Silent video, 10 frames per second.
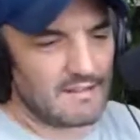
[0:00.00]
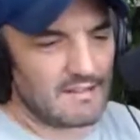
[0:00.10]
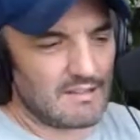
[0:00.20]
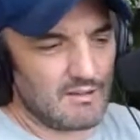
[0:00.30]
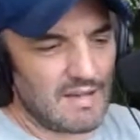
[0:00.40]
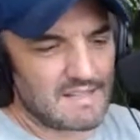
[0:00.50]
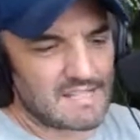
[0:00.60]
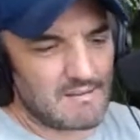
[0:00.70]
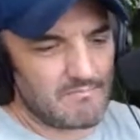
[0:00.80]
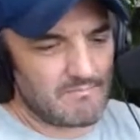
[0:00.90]
You had
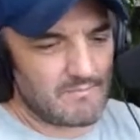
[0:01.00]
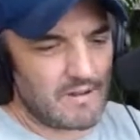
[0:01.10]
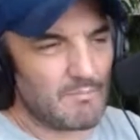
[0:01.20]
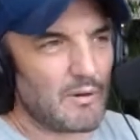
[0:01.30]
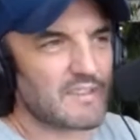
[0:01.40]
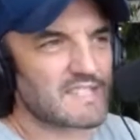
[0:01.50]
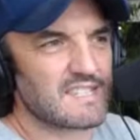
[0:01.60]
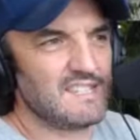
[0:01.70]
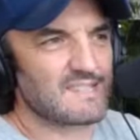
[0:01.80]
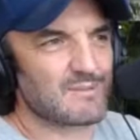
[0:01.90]
some
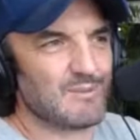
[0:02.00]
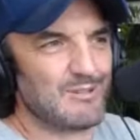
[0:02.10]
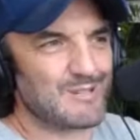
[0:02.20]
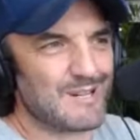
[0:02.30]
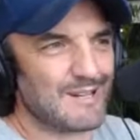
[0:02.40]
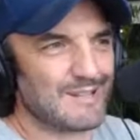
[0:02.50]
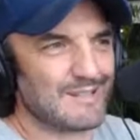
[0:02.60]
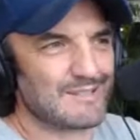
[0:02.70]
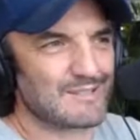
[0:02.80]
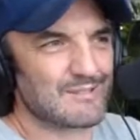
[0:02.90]
hypotheses when you started
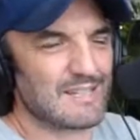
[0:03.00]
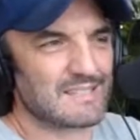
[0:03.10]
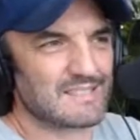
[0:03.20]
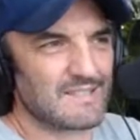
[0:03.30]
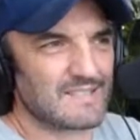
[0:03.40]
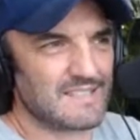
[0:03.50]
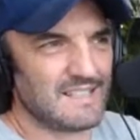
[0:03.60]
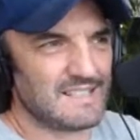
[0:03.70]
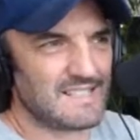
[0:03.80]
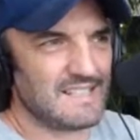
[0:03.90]
in 2017,
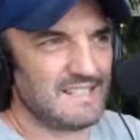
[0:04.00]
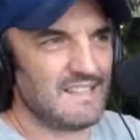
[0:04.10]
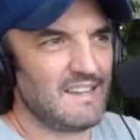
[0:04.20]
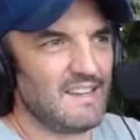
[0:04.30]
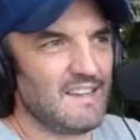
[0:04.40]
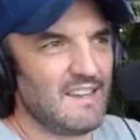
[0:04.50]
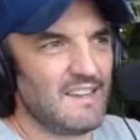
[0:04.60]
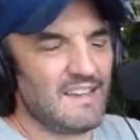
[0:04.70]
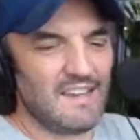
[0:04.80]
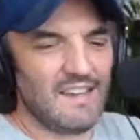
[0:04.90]
18,
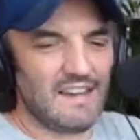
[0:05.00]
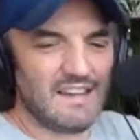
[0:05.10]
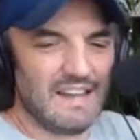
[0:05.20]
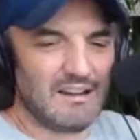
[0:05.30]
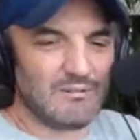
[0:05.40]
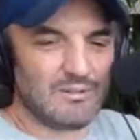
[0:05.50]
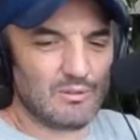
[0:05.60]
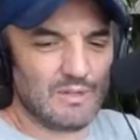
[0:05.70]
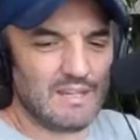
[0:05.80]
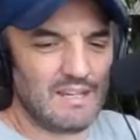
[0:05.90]
and now
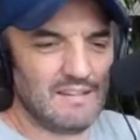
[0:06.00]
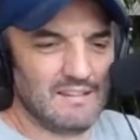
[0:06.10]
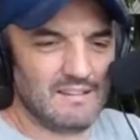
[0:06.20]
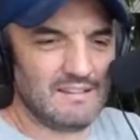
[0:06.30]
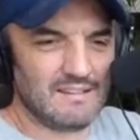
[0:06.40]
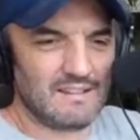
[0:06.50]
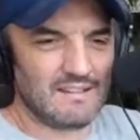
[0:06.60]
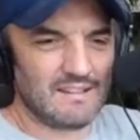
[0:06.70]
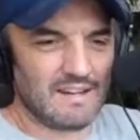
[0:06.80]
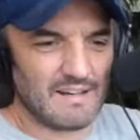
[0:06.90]
you're here
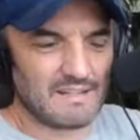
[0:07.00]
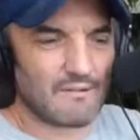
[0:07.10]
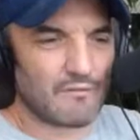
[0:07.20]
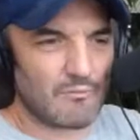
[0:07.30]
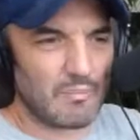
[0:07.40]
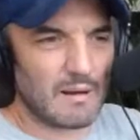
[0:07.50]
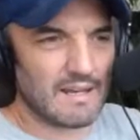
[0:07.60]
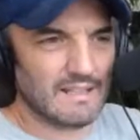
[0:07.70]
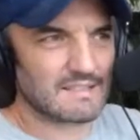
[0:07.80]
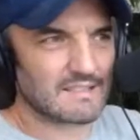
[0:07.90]
in a different
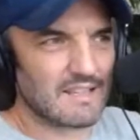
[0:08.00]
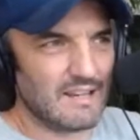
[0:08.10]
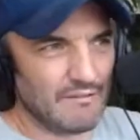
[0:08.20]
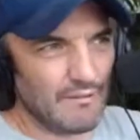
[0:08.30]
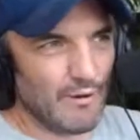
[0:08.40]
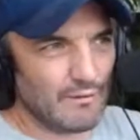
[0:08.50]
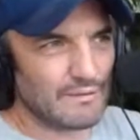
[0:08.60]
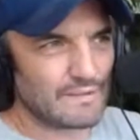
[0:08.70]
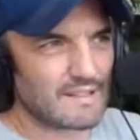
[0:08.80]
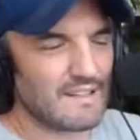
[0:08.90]
place,
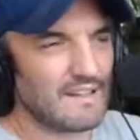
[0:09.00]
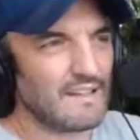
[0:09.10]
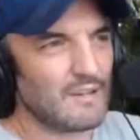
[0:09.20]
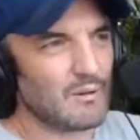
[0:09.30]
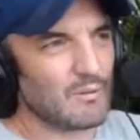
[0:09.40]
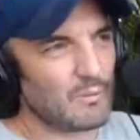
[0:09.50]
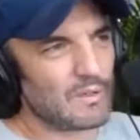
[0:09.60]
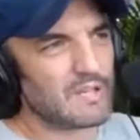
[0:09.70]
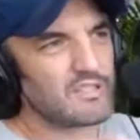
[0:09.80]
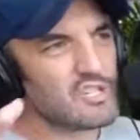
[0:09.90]
evolved.
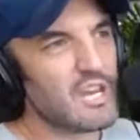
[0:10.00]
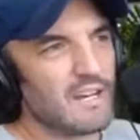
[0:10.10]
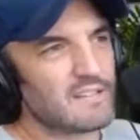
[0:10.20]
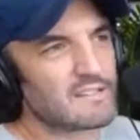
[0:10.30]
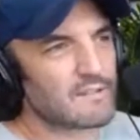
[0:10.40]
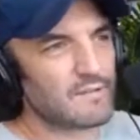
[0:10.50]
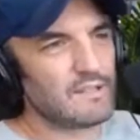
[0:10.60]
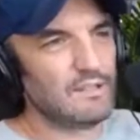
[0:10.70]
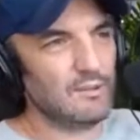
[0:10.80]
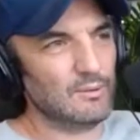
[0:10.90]
What has changed for
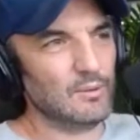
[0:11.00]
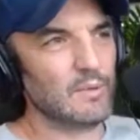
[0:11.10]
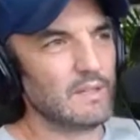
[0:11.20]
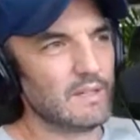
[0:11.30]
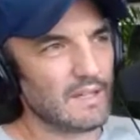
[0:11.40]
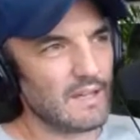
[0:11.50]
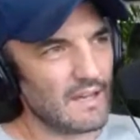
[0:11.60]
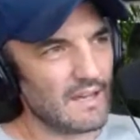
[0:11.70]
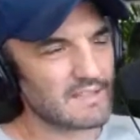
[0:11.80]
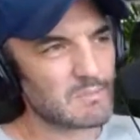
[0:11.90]
you
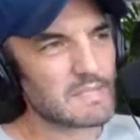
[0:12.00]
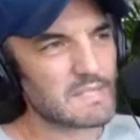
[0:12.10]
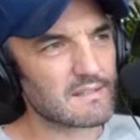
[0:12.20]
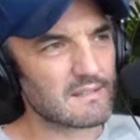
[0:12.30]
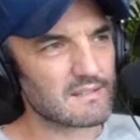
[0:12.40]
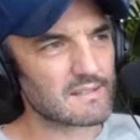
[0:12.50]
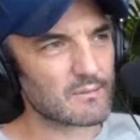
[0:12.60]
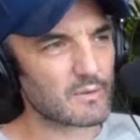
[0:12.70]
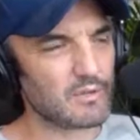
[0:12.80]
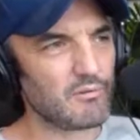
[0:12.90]
as a business?
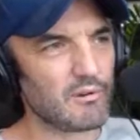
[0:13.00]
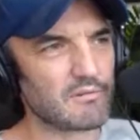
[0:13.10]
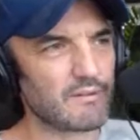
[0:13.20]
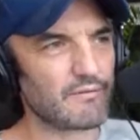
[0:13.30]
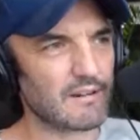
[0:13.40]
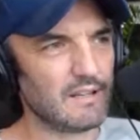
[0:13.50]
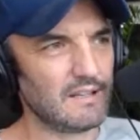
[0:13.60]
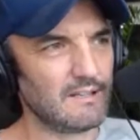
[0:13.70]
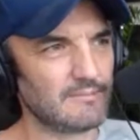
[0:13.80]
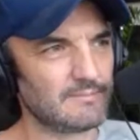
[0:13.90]
What do you know differently?